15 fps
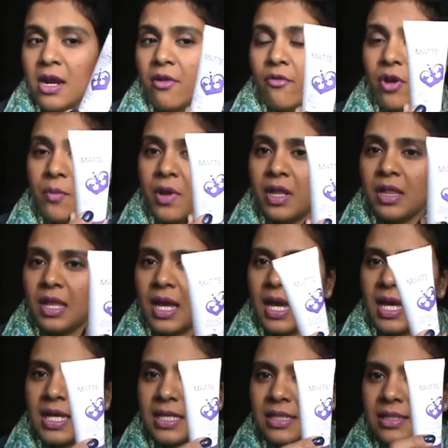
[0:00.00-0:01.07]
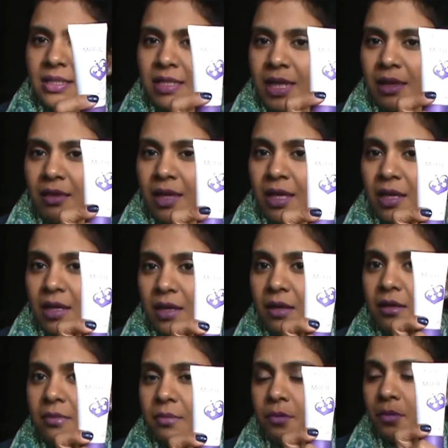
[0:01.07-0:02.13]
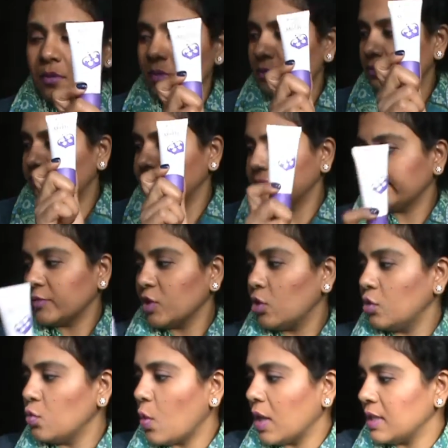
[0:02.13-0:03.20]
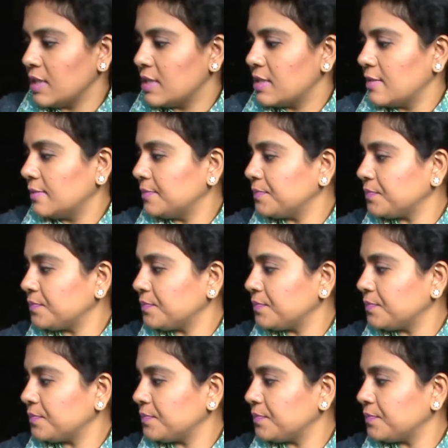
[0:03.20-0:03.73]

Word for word: Rimmel has I think good ones